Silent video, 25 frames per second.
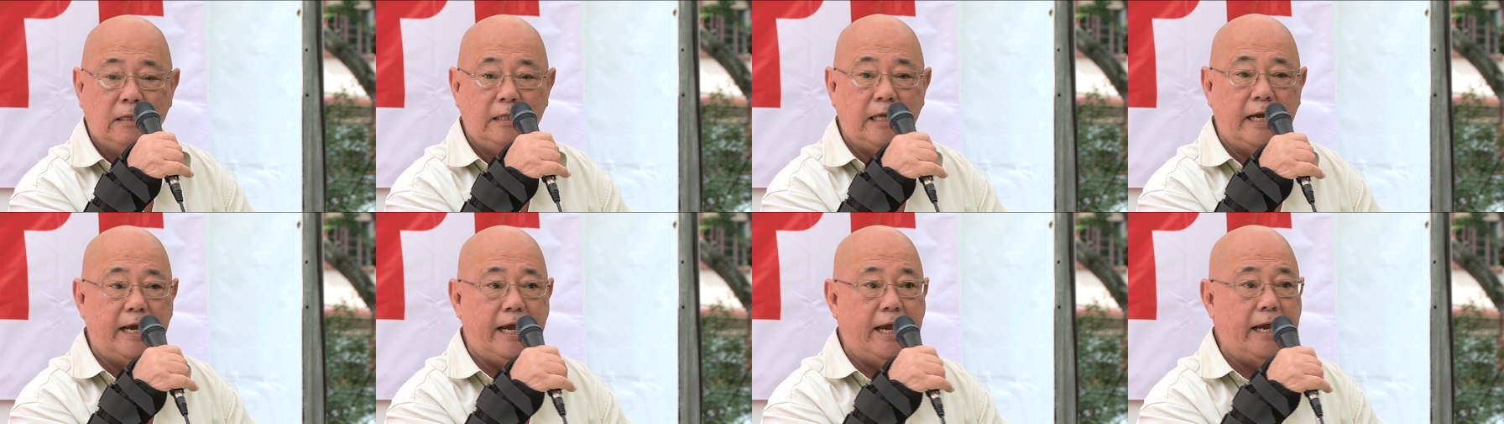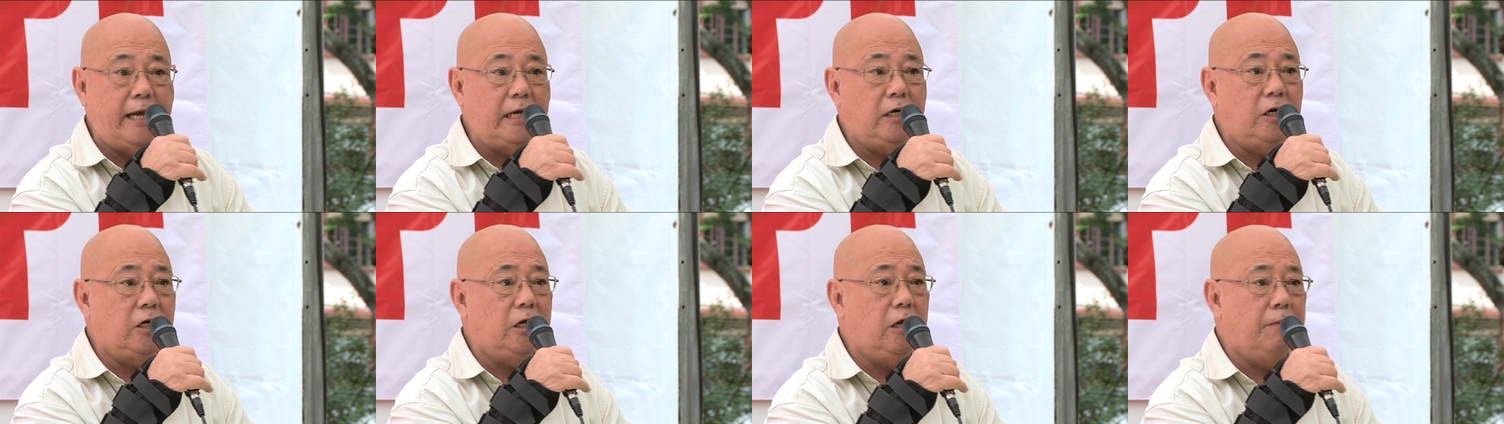there
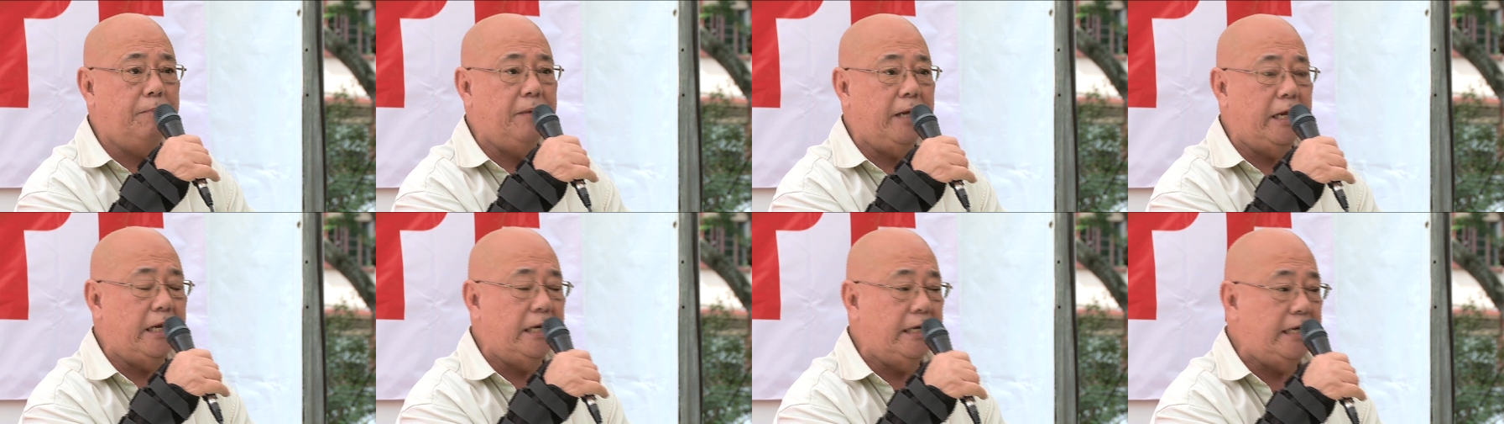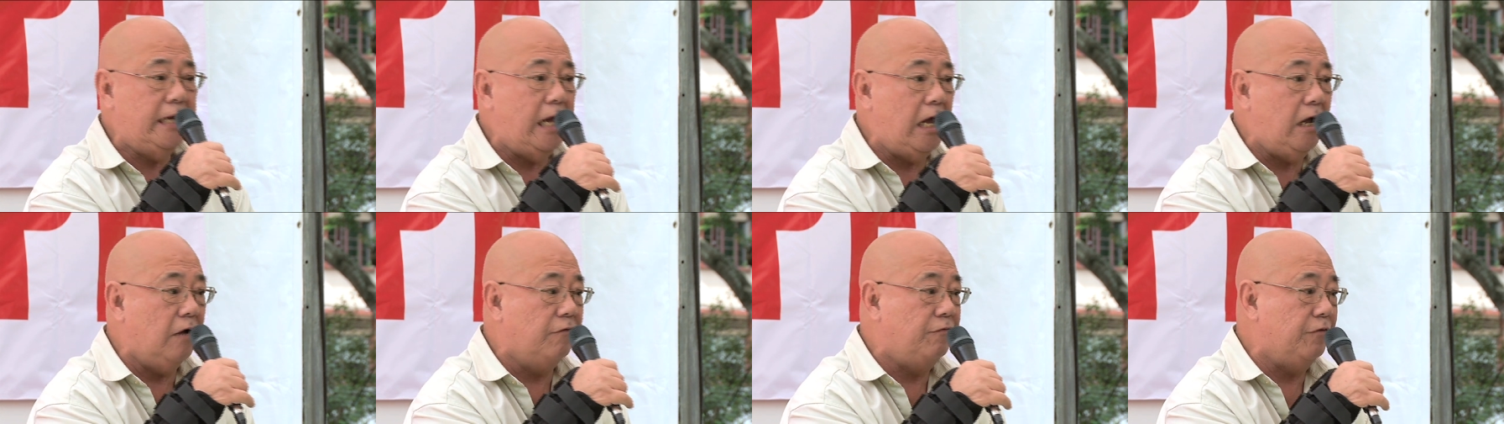ain't going to be
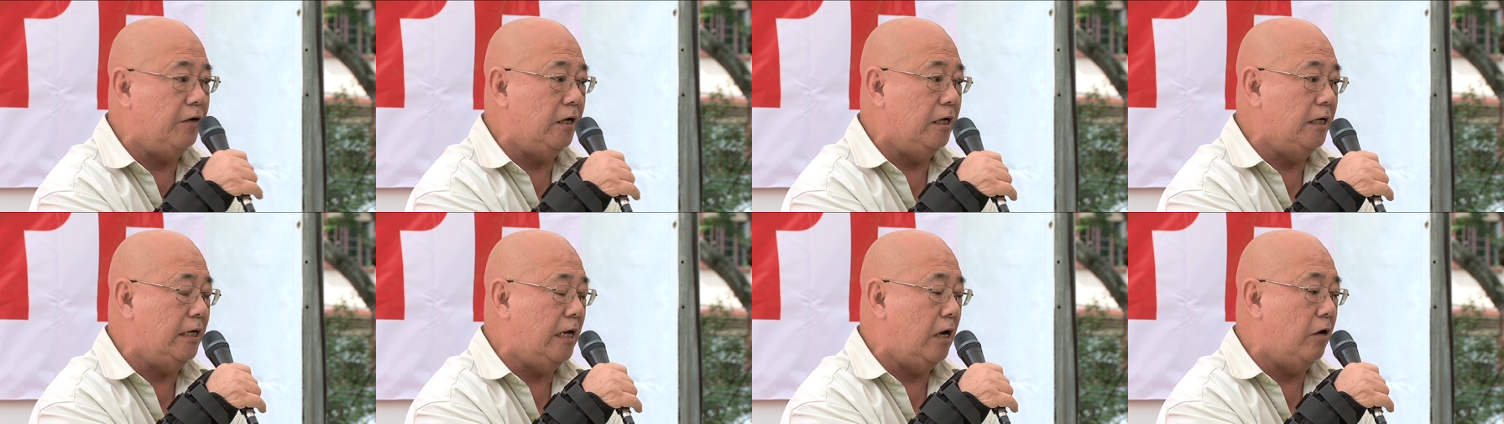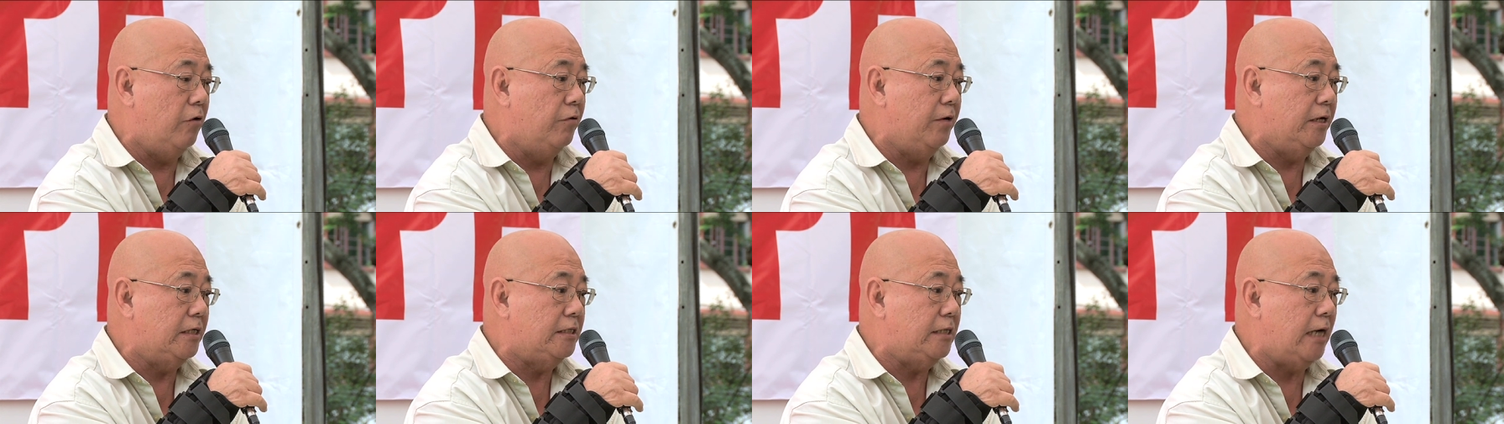enough in
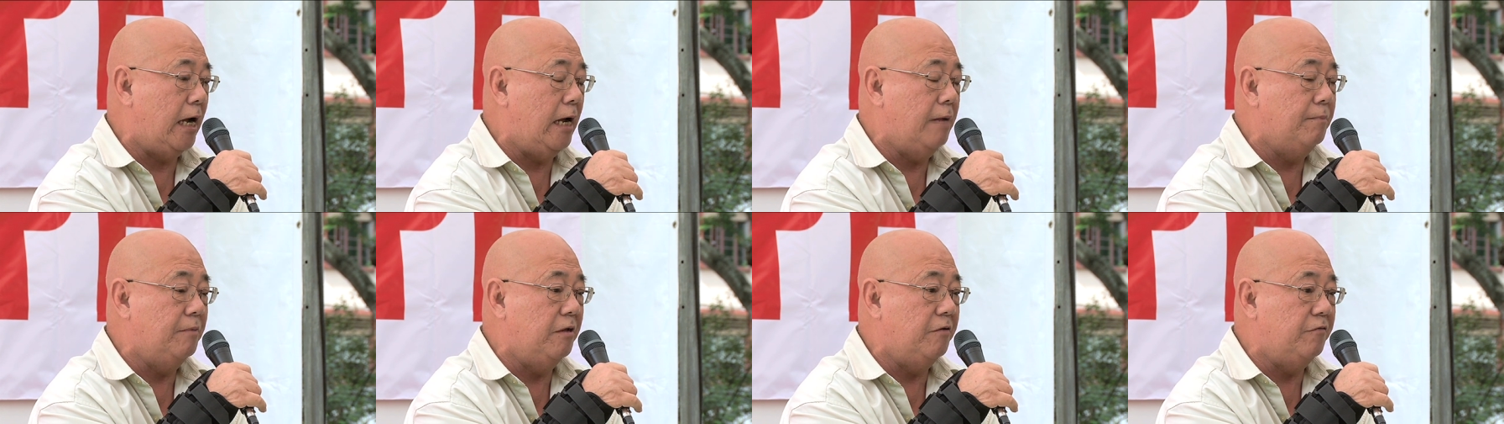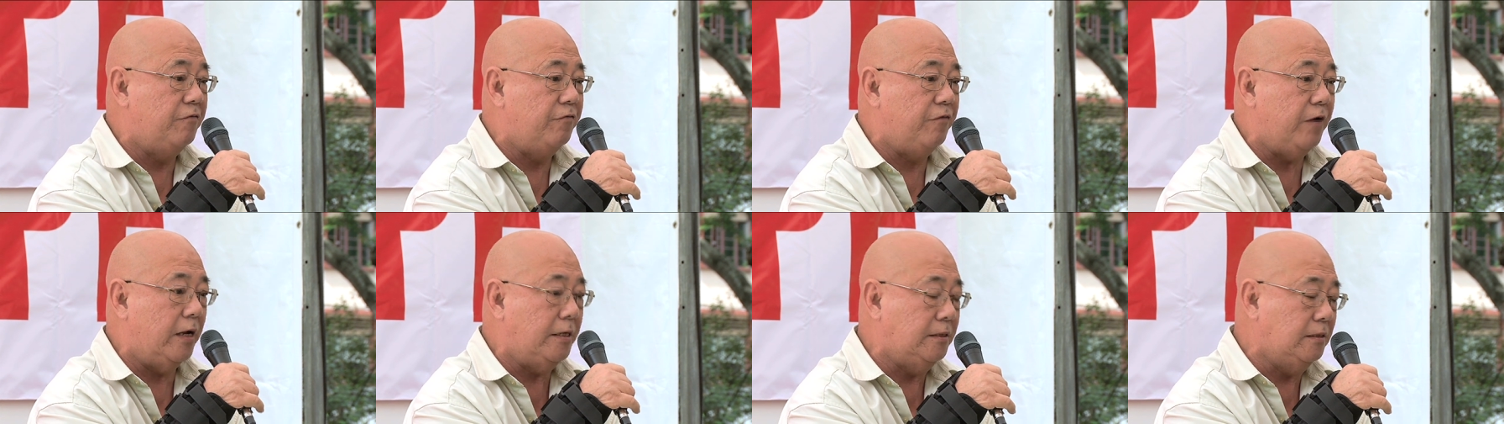our
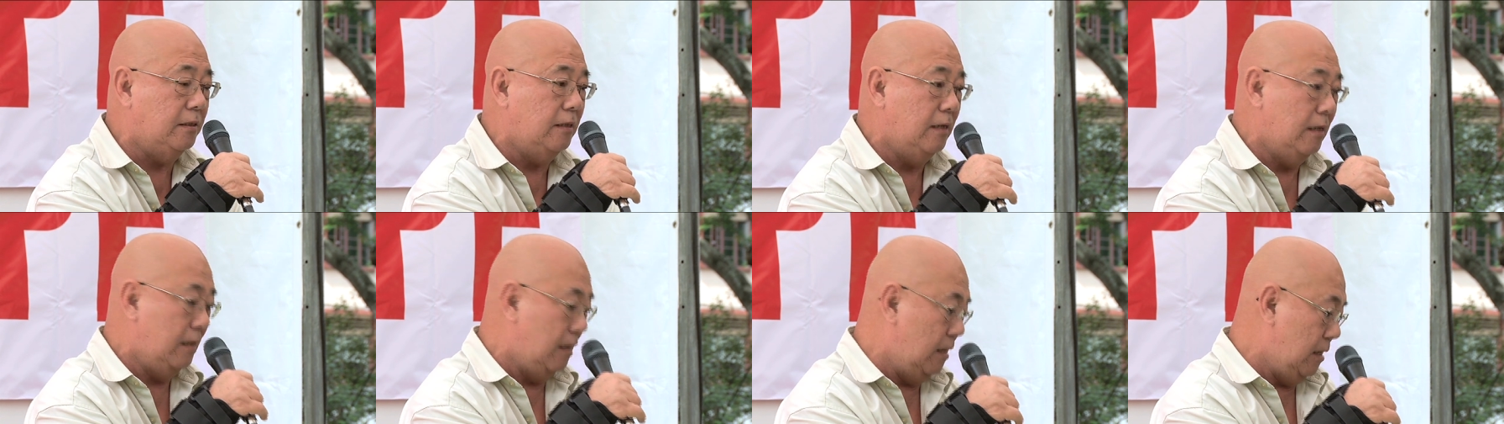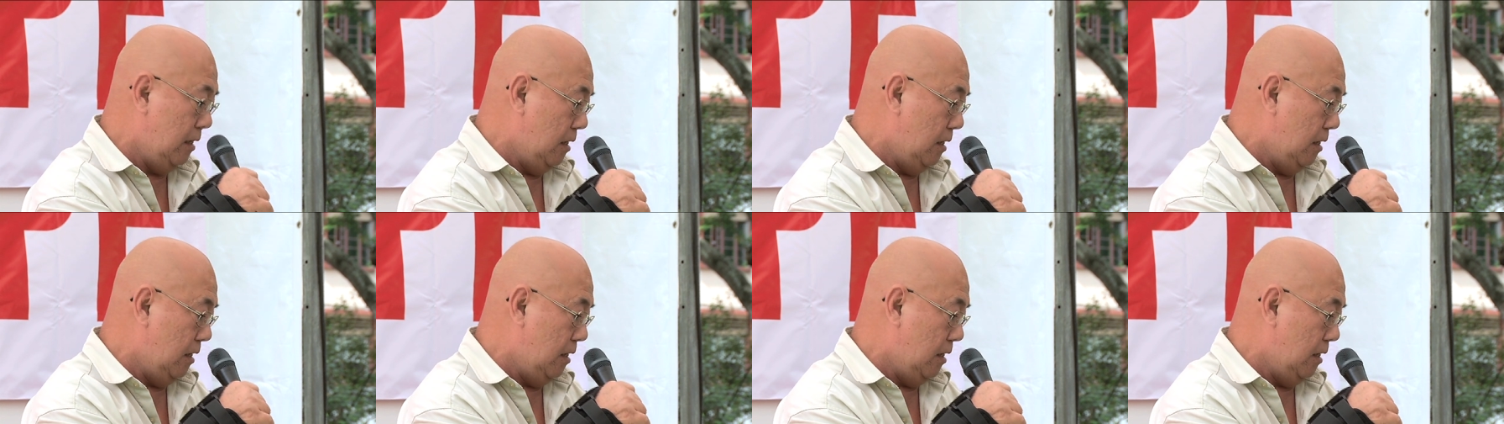retirement fund